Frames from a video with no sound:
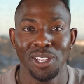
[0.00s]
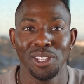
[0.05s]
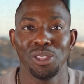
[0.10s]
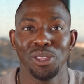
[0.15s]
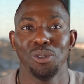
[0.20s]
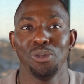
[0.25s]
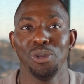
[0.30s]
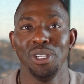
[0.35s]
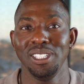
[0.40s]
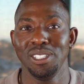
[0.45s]

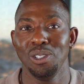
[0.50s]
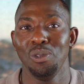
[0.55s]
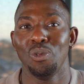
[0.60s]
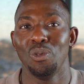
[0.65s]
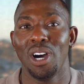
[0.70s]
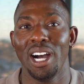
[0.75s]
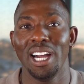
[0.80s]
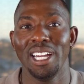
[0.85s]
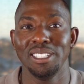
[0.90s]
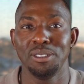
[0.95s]
The reason
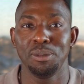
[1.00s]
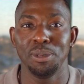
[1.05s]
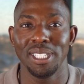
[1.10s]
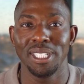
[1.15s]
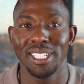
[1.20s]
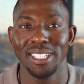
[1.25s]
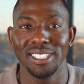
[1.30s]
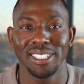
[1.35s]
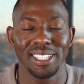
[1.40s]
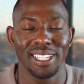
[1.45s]
why is
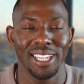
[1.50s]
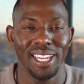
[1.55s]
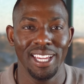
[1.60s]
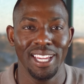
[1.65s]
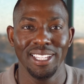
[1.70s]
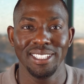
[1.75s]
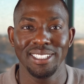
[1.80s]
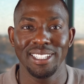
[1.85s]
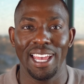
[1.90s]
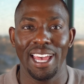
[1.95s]
because
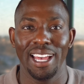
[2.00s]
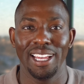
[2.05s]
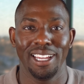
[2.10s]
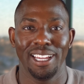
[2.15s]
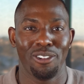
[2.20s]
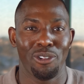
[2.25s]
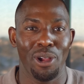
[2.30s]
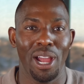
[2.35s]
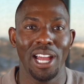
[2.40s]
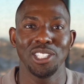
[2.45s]
kids
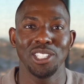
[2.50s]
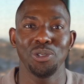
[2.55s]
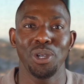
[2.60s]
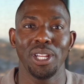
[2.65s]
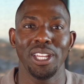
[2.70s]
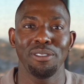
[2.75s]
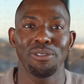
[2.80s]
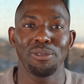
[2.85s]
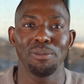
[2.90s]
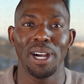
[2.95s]

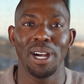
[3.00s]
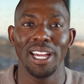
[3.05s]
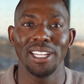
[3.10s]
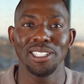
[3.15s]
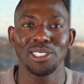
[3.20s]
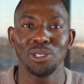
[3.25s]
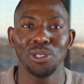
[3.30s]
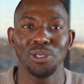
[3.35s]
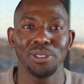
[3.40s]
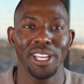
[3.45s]
graduating from high
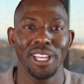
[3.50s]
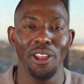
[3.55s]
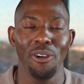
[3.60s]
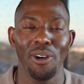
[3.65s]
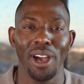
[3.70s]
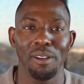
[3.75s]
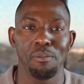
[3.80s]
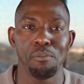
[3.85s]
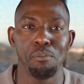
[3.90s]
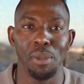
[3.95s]
school, they don't
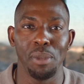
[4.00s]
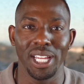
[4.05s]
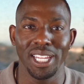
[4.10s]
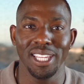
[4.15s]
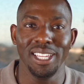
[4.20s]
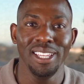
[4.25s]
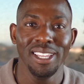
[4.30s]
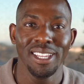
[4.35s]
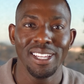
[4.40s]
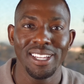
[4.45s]
have
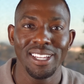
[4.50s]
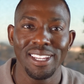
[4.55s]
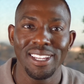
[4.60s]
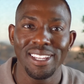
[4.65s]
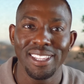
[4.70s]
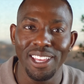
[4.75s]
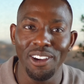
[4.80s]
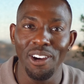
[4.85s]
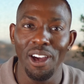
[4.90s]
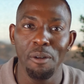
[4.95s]
money.
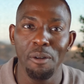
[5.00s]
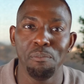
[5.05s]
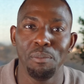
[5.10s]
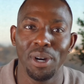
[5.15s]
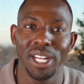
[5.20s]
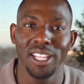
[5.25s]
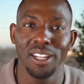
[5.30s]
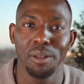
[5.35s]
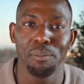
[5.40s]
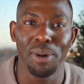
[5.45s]
They don't have
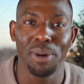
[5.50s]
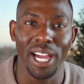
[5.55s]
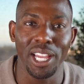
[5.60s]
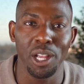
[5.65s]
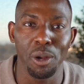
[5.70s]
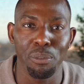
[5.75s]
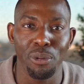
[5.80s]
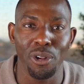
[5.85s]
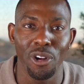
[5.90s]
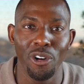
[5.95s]
money to buy
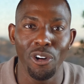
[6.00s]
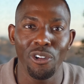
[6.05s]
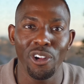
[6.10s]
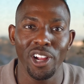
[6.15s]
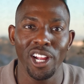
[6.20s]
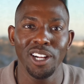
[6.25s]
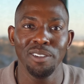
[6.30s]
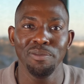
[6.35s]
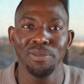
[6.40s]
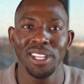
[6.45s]
your
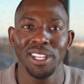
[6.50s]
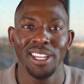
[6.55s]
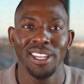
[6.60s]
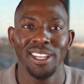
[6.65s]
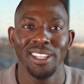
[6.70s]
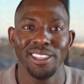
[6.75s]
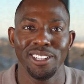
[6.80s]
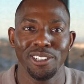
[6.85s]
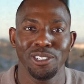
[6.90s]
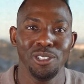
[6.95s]
program.
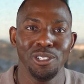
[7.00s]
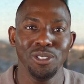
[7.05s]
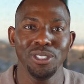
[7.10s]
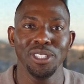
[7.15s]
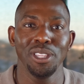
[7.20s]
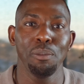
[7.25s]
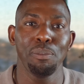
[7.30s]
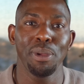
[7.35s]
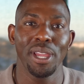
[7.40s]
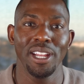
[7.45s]
They're using
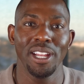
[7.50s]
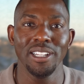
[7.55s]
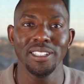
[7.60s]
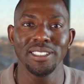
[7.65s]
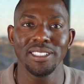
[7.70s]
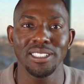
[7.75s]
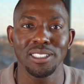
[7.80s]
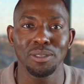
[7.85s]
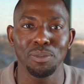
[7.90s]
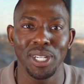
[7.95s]
their
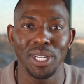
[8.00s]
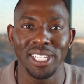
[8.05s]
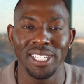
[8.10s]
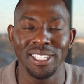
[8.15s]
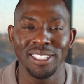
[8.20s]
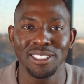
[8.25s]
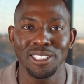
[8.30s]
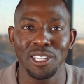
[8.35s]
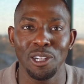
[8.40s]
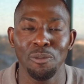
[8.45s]
parents' money.
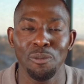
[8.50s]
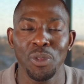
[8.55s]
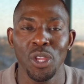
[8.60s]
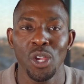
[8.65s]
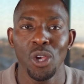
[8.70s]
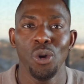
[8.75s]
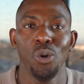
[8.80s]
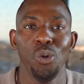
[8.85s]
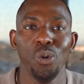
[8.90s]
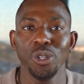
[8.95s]
So
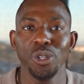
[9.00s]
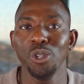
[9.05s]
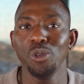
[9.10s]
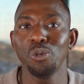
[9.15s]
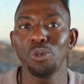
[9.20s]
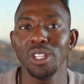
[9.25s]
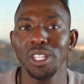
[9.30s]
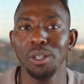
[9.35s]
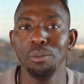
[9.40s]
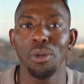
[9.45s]
who are you
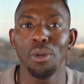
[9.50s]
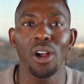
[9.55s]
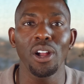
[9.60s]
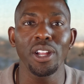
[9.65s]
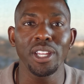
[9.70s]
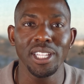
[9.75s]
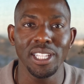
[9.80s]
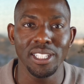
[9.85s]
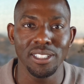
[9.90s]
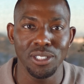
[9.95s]
really
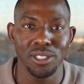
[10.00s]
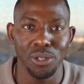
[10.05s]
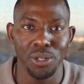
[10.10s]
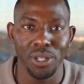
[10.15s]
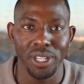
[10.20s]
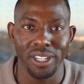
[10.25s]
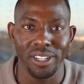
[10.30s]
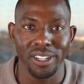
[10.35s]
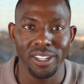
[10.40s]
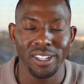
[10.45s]
marketing to
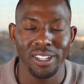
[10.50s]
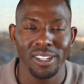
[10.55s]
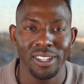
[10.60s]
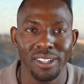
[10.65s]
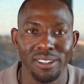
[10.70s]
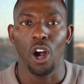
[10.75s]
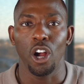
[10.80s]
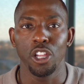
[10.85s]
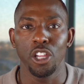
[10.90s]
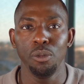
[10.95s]
here?
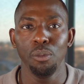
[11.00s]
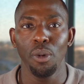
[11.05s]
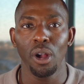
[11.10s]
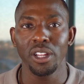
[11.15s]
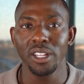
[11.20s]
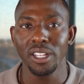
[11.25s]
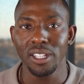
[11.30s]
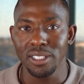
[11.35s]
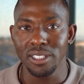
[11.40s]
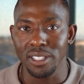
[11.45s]
Are you
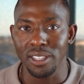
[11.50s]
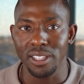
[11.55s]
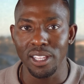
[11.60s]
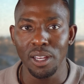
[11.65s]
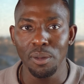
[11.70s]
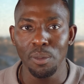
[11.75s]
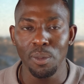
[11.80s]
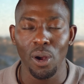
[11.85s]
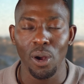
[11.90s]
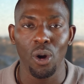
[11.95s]
marketing to
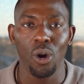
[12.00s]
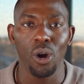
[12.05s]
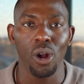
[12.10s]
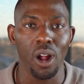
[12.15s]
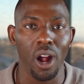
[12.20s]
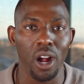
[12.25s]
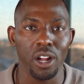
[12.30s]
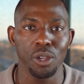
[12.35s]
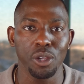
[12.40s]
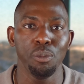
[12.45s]
them
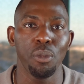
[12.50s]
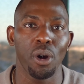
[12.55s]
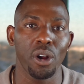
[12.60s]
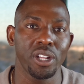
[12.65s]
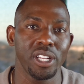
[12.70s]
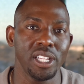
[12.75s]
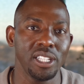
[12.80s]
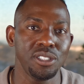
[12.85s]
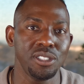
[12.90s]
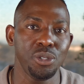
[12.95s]
or are you
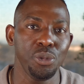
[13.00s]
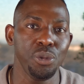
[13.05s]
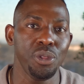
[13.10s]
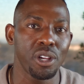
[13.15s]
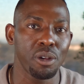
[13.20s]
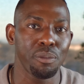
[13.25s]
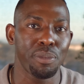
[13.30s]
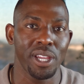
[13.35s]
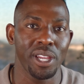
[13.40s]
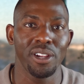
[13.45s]
marketing to
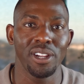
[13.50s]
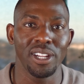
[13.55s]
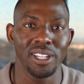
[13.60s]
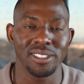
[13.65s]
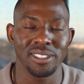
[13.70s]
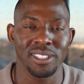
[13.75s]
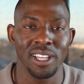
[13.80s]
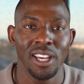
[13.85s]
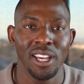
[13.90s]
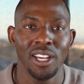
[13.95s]
their
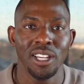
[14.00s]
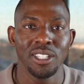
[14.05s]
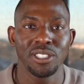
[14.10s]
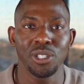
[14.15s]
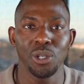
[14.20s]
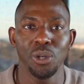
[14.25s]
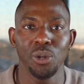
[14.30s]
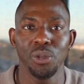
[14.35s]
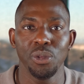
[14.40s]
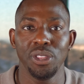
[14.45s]
parents?
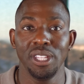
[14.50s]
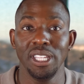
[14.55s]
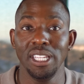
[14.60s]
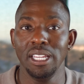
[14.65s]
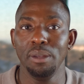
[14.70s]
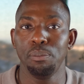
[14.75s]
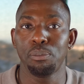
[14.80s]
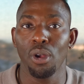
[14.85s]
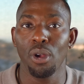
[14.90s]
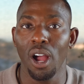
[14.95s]
So
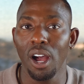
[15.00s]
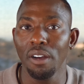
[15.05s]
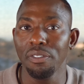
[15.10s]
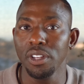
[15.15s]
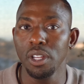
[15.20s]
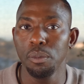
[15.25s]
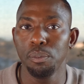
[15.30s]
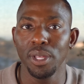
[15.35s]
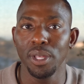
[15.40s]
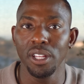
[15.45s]
the
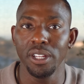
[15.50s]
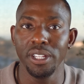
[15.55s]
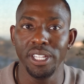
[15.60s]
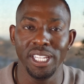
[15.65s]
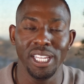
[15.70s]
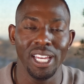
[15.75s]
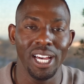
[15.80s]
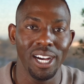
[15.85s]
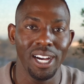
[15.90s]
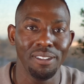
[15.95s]

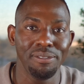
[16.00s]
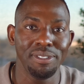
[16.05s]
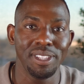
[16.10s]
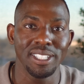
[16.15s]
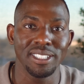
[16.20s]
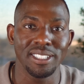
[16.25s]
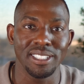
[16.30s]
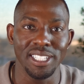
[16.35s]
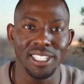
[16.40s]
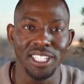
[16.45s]
profitability of
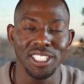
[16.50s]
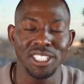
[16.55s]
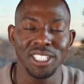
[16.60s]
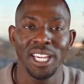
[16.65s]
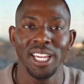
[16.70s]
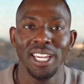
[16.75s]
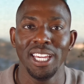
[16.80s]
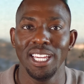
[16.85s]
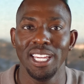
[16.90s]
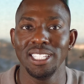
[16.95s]
this niche
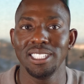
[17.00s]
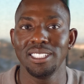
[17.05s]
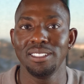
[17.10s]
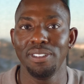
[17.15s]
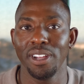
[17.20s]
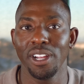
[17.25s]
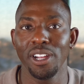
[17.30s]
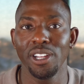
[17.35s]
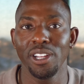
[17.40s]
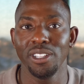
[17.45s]
is
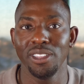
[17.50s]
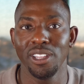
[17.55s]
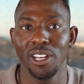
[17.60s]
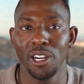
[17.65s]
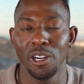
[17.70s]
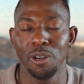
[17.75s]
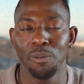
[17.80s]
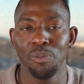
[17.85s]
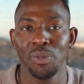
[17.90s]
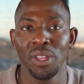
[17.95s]
very
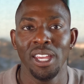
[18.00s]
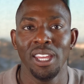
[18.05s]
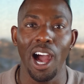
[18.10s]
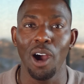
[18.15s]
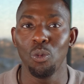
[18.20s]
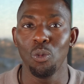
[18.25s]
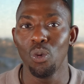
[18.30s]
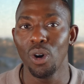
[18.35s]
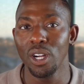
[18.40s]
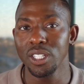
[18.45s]
low. I
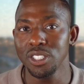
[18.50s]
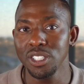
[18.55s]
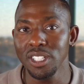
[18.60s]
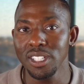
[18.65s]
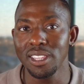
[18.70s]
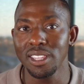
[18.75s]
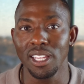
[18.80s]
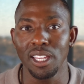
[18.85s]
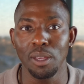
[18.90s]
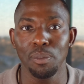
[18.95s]
want you to
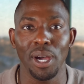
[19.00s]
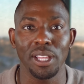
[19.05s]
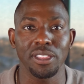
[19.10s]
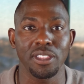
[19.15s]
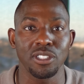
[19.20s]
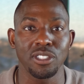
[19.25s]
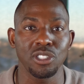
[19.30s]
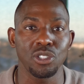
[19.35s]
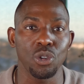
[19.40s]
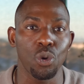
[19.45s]
think about
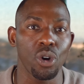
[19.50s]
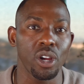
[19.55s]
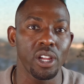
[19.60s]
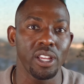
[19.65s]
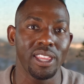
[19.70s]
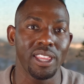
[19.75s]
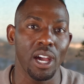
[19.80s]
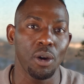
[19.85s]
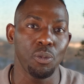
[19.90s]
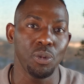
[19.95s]
the story
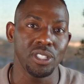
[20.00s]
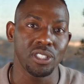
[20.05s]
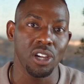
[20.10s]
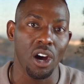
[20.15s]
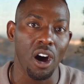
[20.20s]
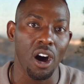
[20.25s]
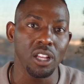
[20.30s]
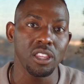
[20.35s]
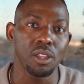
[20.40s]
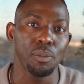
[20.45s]
that we
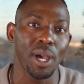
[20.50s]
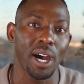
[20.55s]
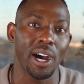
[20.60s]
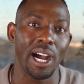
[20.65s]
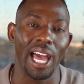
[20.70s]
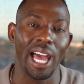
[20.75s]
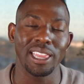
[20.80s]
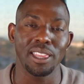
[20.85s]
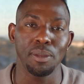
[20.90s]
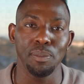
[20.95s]
talked
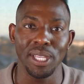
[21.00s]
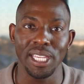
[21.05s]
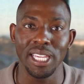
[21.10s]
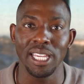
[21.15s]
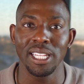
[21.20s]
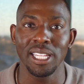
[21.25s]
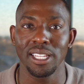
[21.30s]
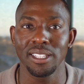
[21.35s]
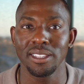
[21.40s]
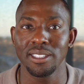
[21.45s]
about at the
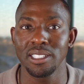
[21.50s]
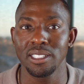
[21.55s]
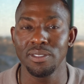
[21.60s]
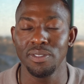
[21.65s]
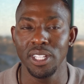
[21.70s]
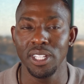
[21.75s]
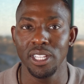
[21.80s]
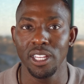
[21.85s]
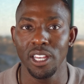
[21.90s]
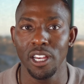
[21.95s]
beginning of this
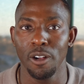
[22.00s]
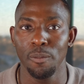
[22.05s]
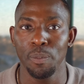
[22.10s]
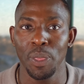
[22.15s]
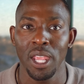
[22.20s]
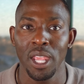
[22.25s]
video.